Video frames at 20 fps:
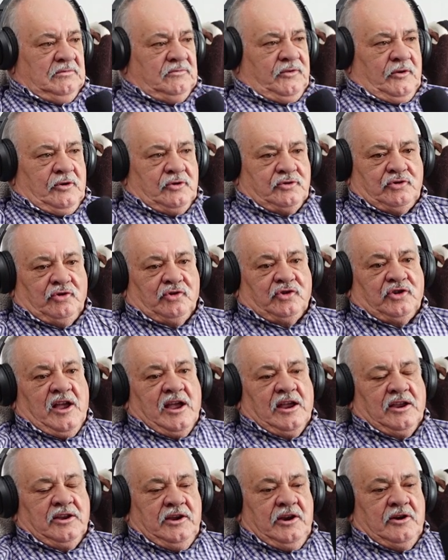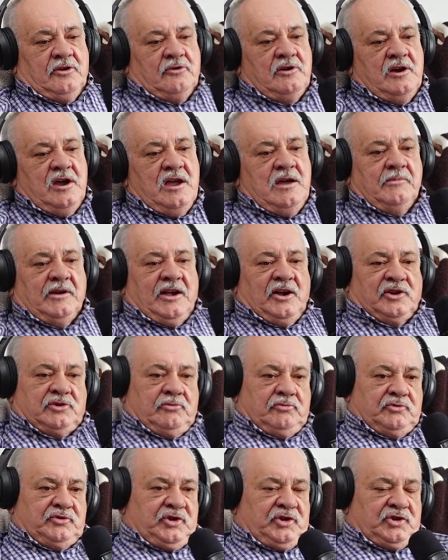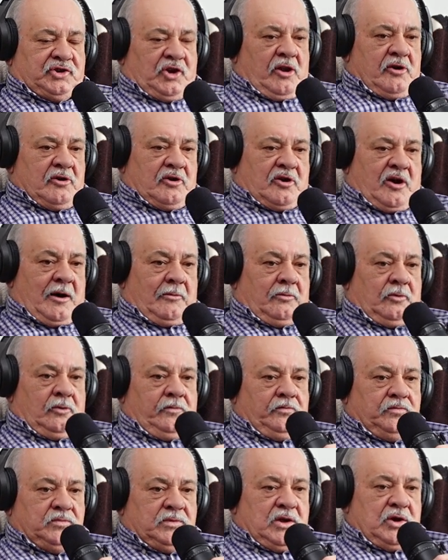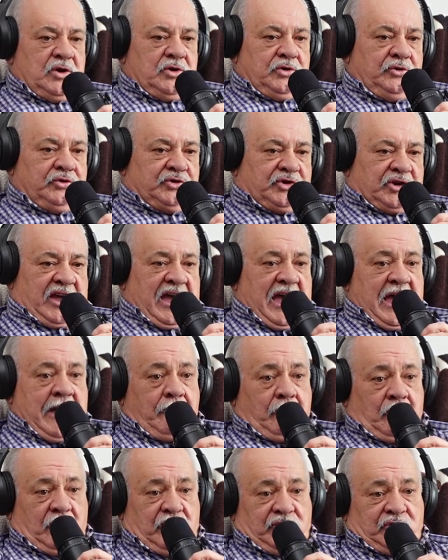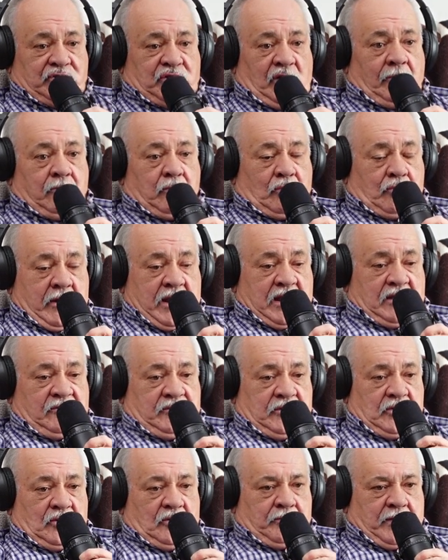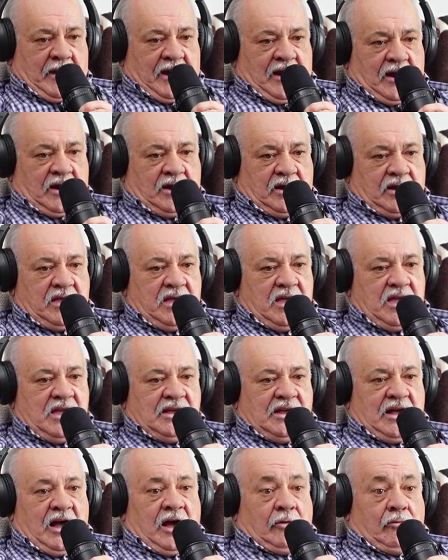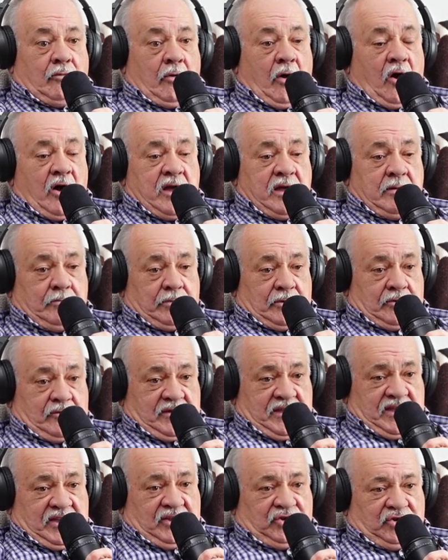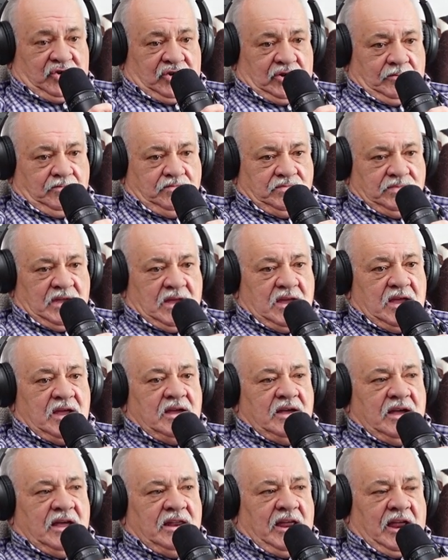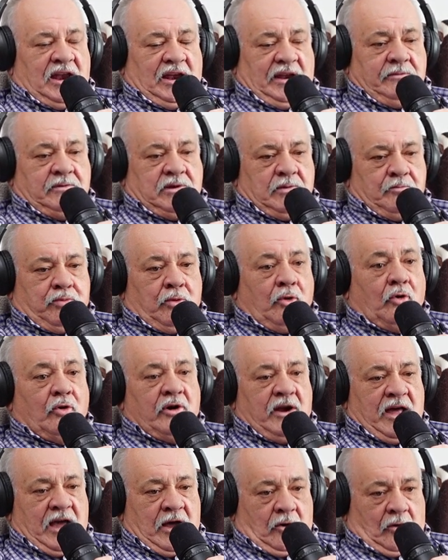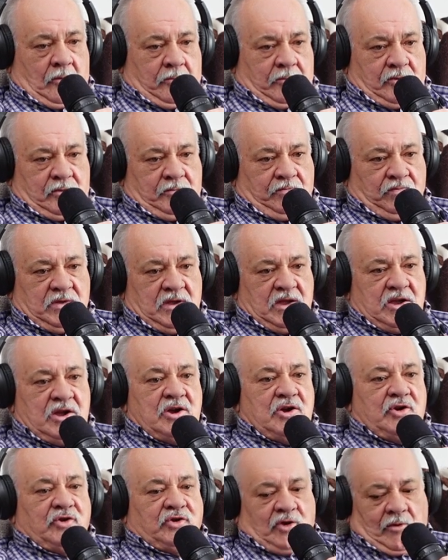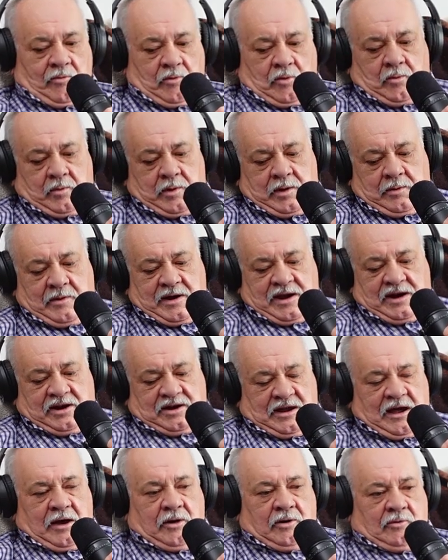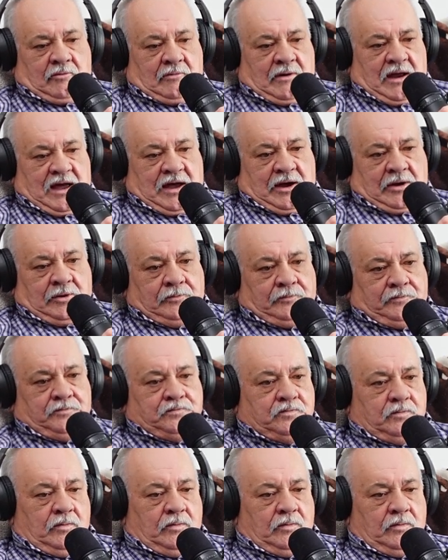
First or second year, because there was this other couple used to camp with us up in Credit Hill Park called Roy and Bernice. Right. And they lived in Port Albert. Right. So when we went down around